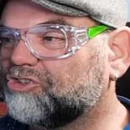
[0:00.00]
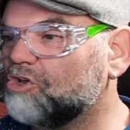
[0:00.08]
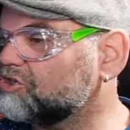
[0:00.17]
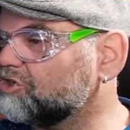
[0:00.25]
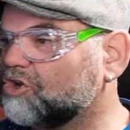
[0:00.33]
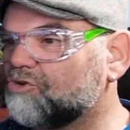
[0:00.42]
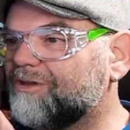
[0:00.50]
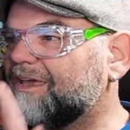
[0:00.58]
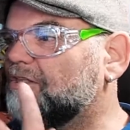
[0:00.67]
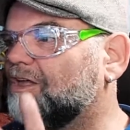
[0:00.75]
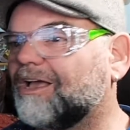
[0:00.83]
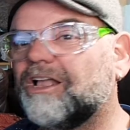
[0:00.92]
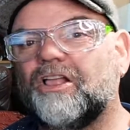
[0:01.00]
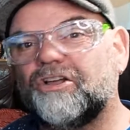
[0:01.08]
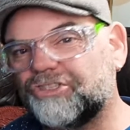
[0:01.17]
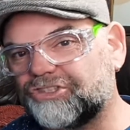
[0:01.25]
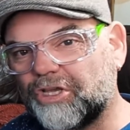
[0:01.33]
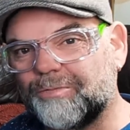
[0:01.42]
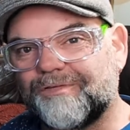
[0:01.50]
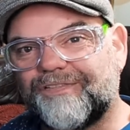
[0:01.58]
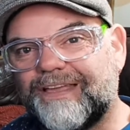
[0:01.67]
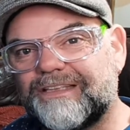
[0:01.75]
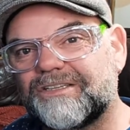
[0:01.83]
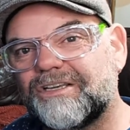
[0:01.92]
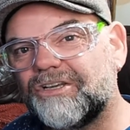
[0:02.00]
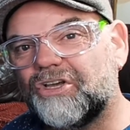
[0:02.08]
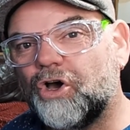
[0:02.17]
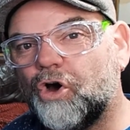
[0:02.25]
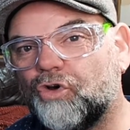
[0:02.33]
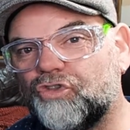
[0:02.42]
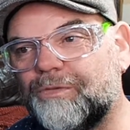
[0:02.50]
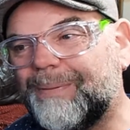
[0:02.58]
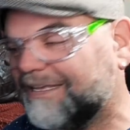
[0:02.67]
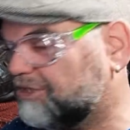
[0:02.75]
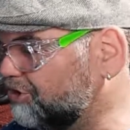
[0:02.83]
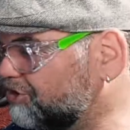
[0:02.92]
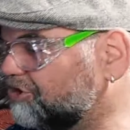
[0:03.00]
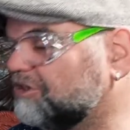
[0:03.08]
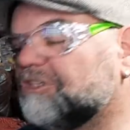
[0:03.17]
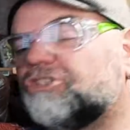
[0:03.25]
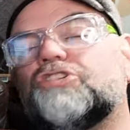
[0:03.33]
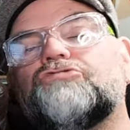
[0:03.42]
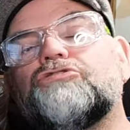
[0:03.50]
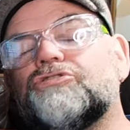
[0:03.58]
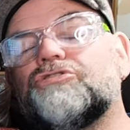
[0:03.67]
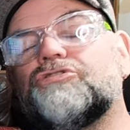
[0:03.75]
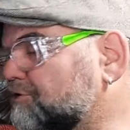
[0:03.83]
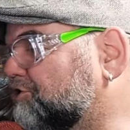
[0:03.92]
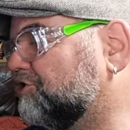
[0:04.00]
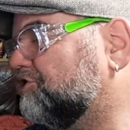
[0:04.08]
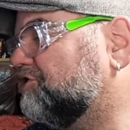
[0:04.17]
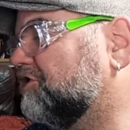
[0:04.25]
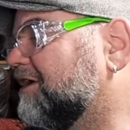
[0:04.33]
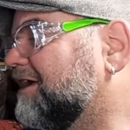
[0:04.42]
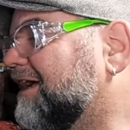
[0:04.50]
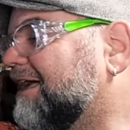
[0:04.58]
Yeah, it's going to create like a kaleidoscope effect on your pictures. It's going to ruin your images.